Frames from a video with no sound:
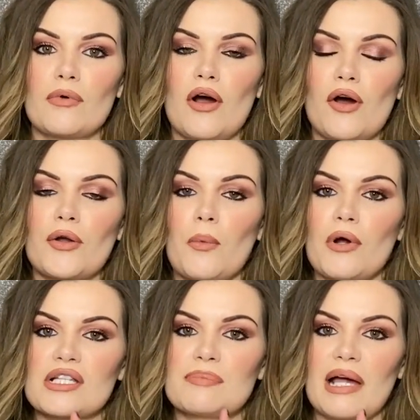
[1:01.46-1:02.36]
one
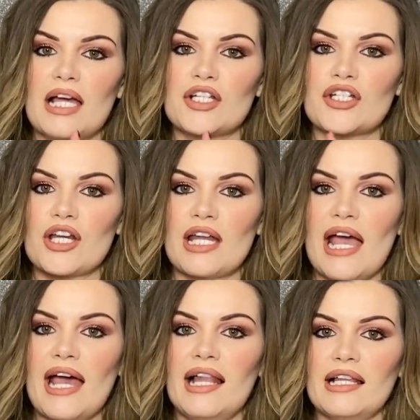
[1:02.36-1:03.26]
was by
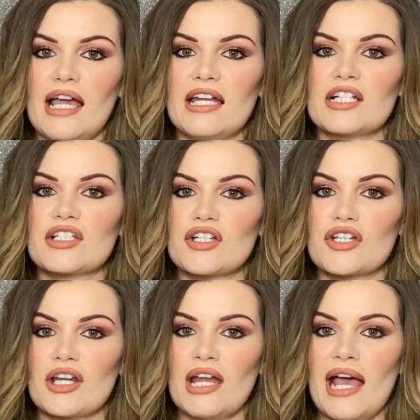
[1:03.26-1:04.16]
Chanel, and it's a
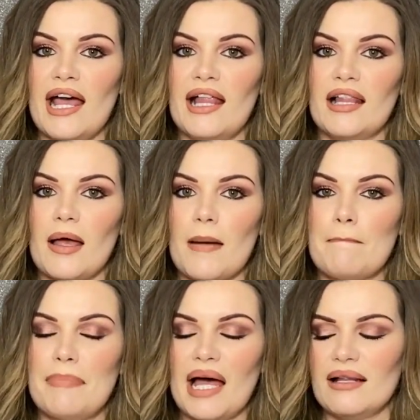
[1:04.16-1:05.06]
Chanel
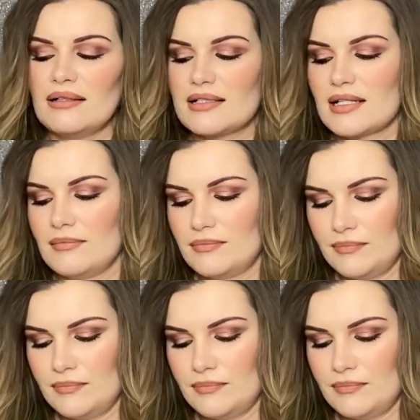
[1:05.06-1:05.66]
belt.